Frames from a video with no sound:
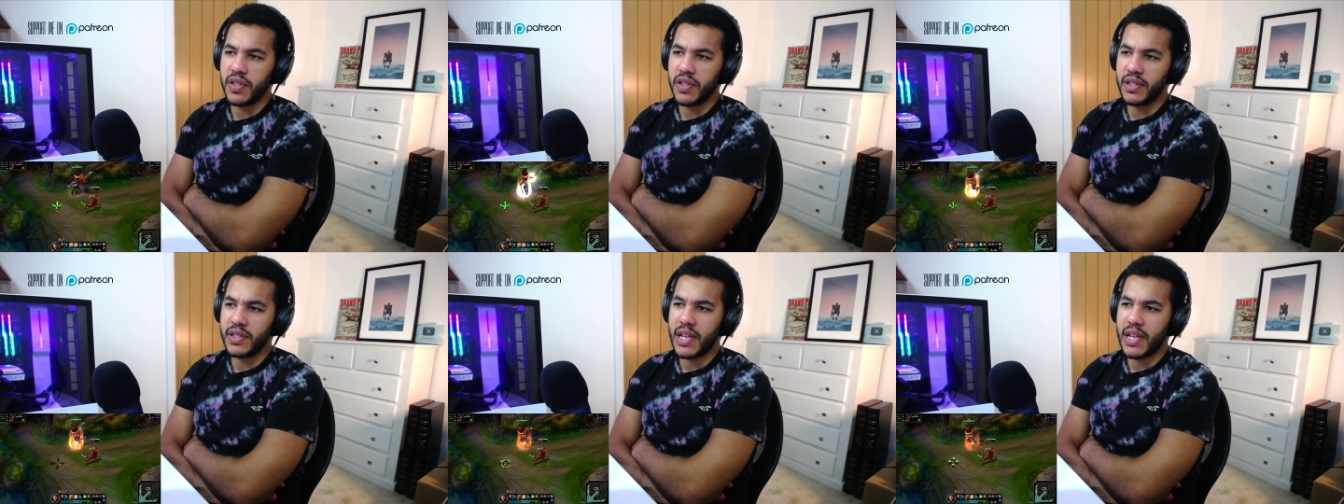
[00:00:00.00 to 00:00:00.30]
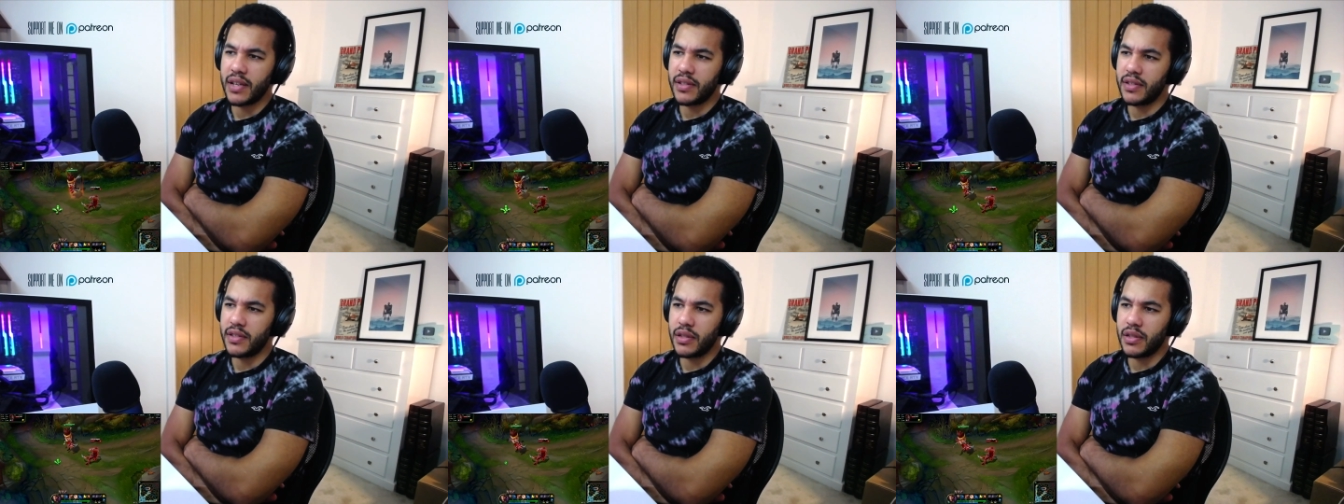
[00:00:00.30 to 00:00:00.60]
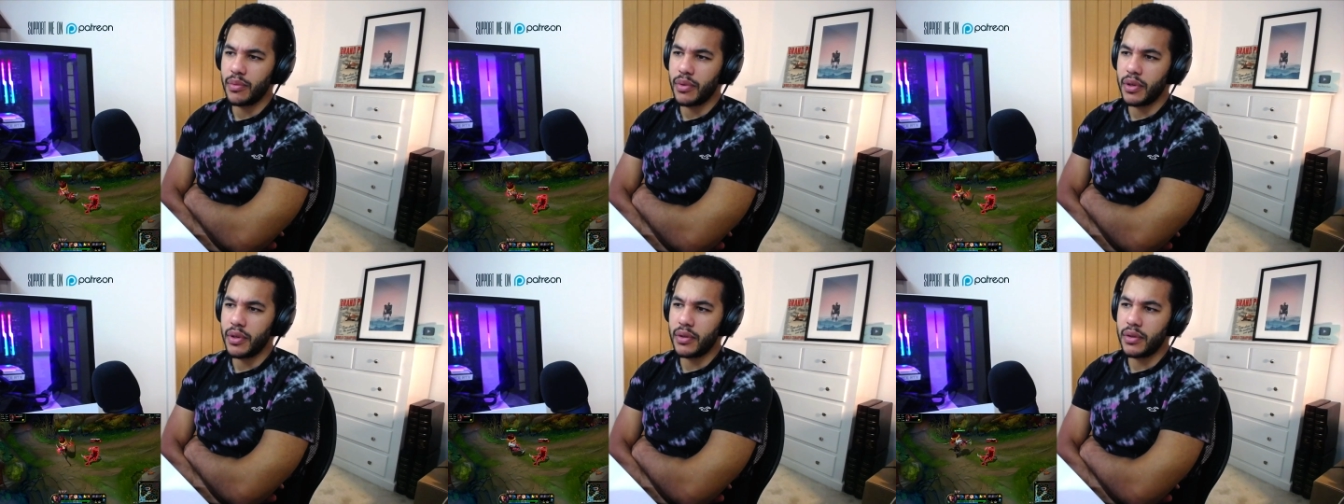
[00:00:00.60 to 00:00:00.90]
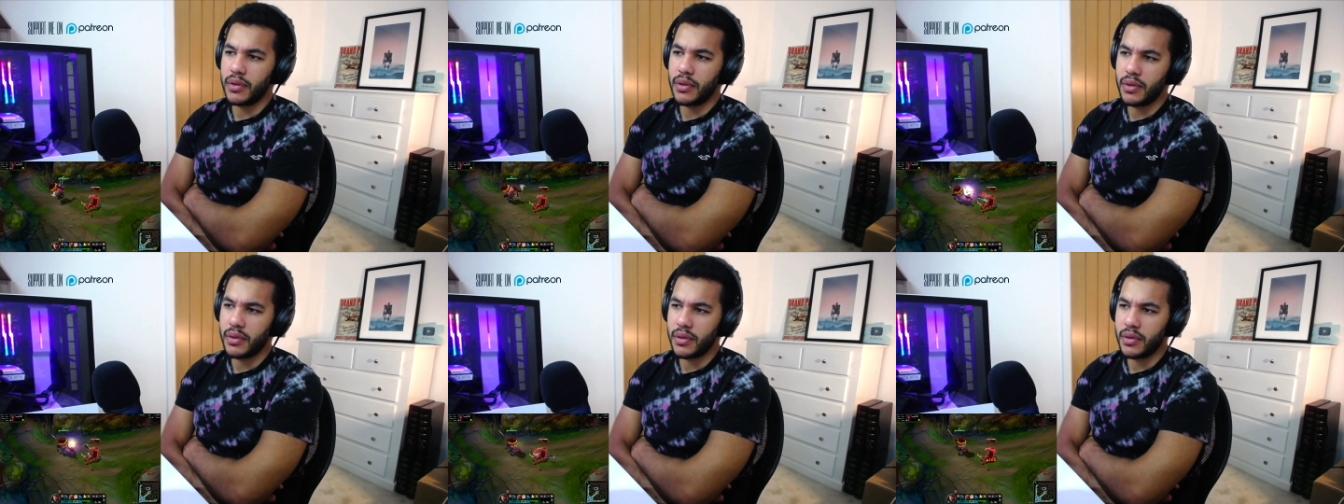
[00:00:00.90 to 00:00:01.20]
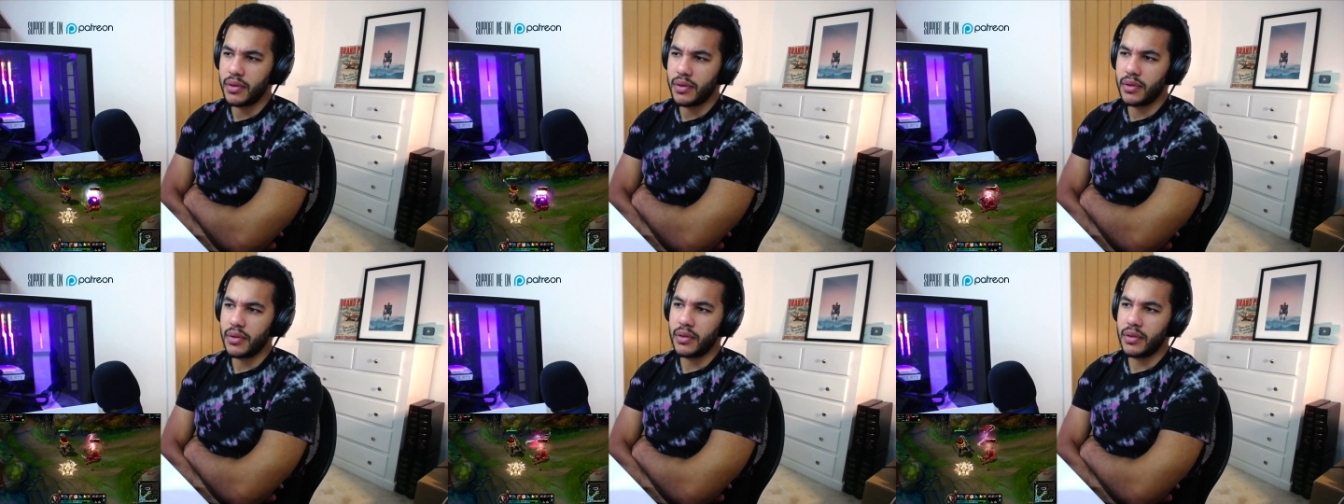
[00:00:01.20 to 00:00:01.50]
stats or something?
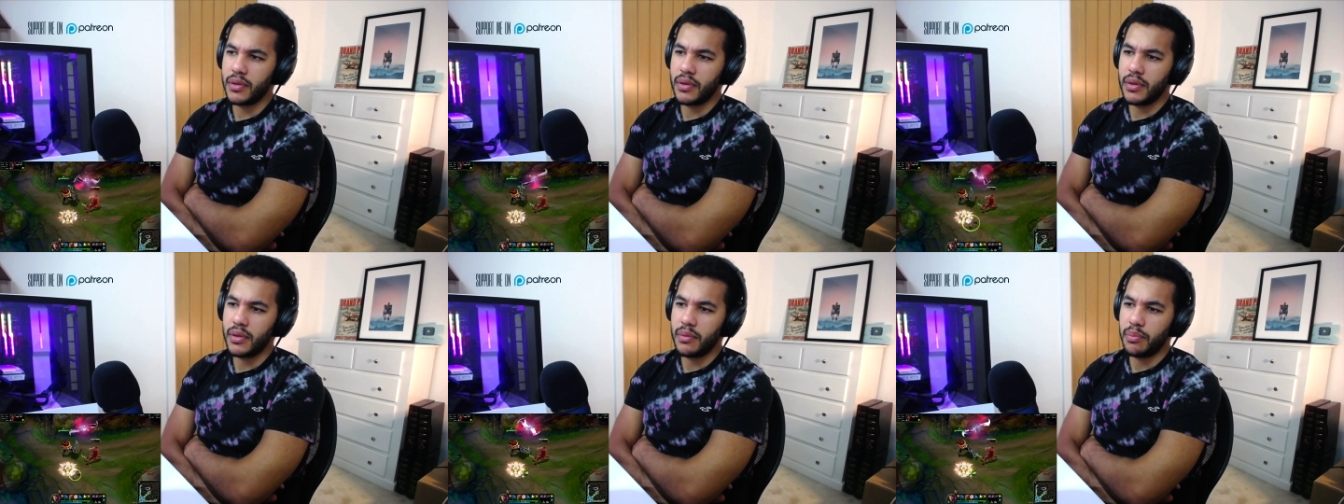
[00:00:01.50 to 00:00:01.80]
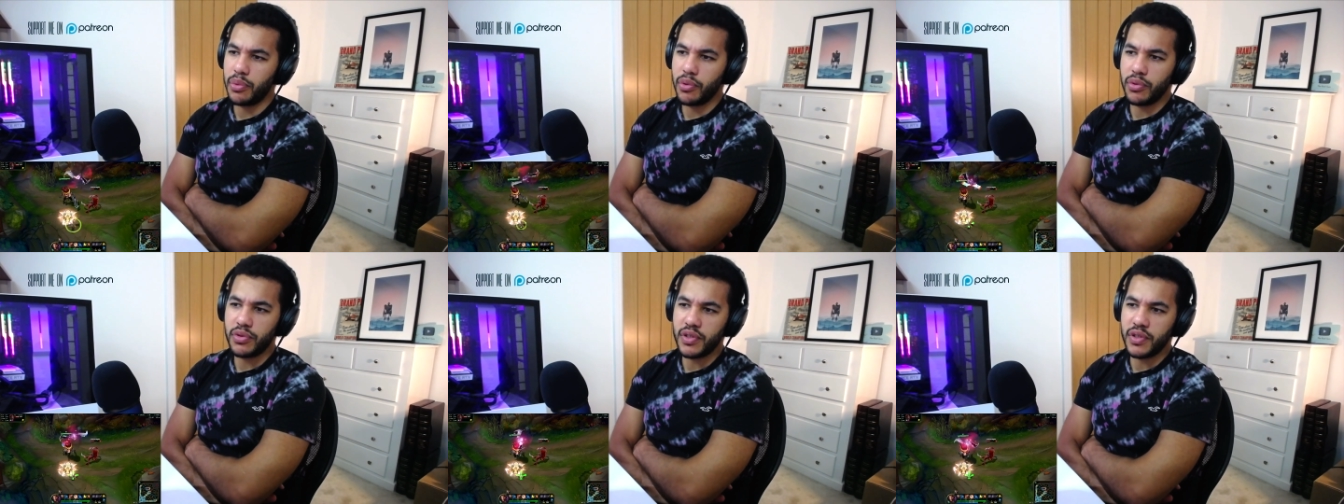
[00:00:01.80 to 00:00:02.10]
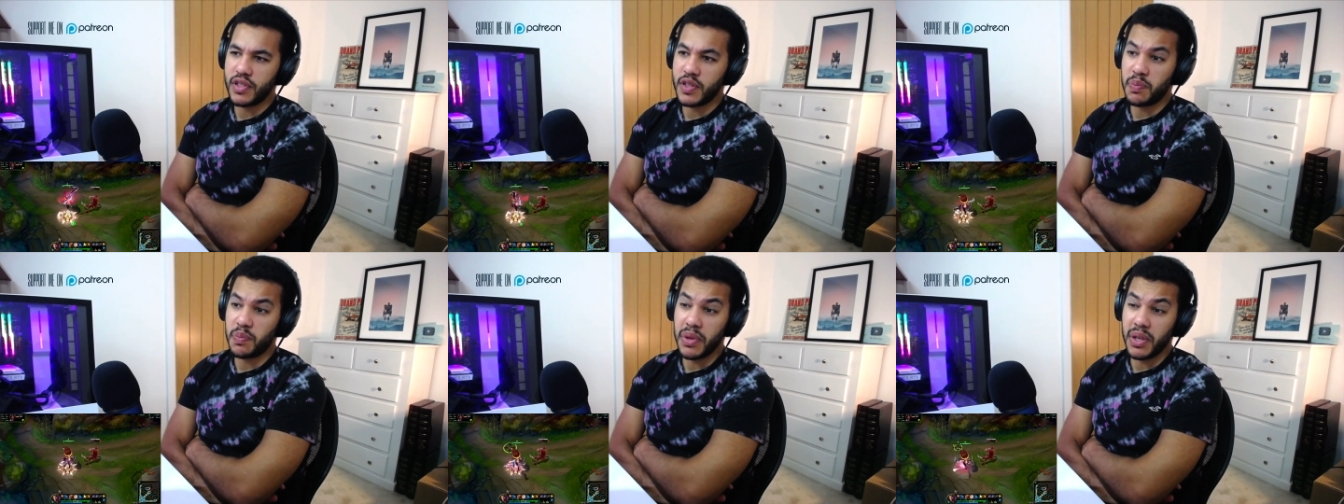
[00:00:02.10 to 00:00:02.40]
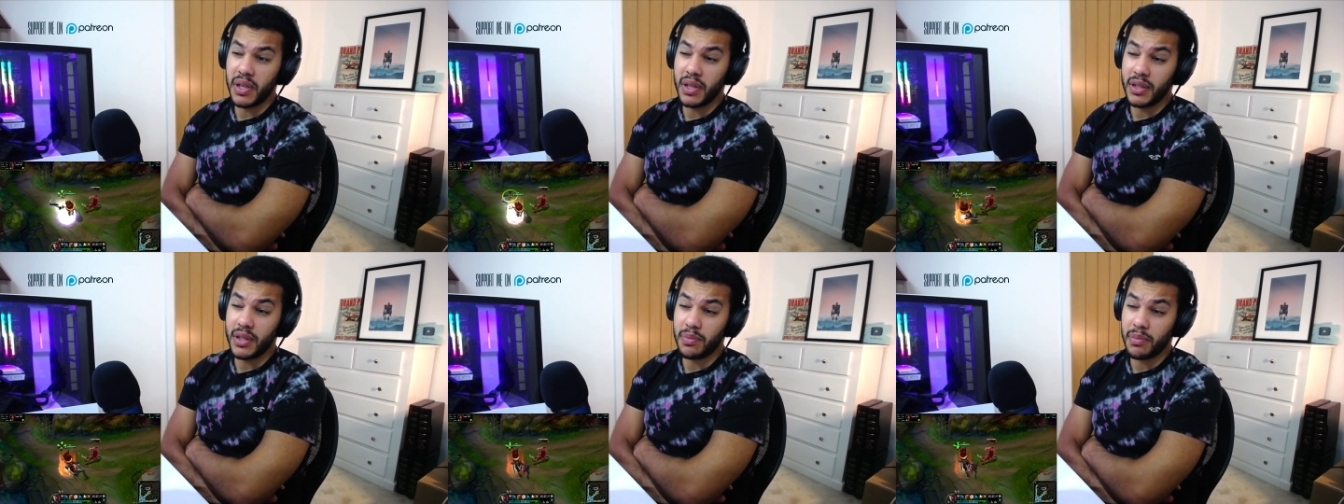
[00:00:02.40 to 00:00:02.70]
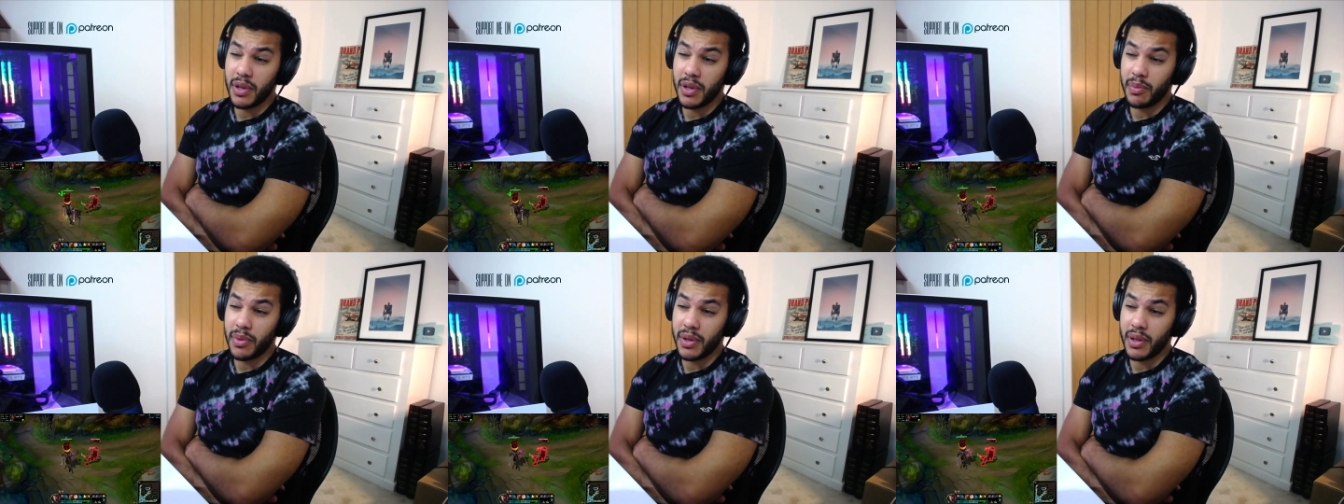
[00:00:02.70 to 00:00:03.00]
Boosted speeds,
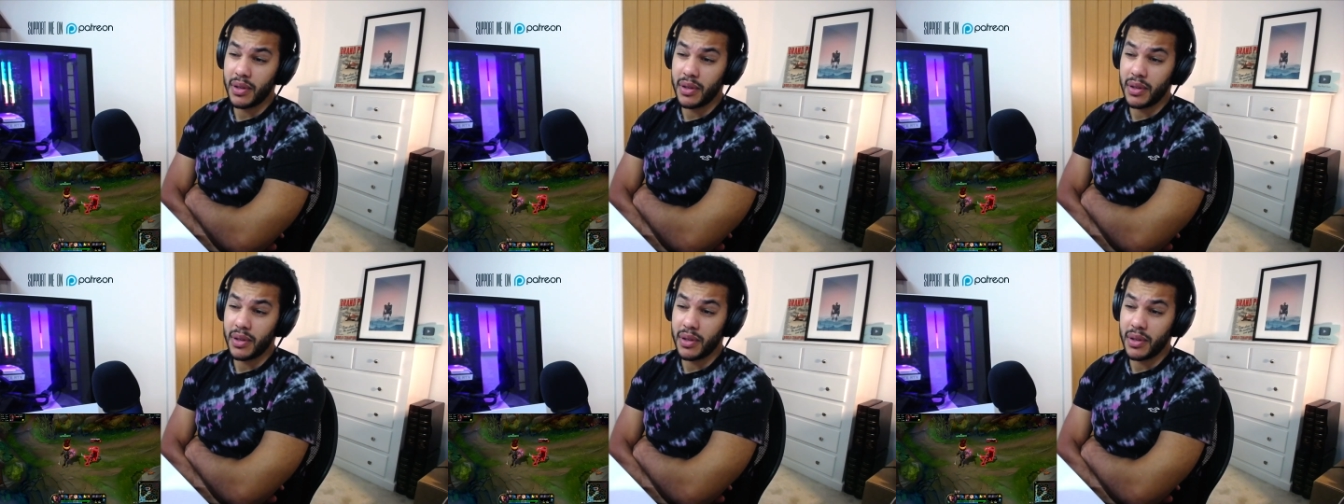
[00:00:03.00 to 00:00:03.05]
maybe?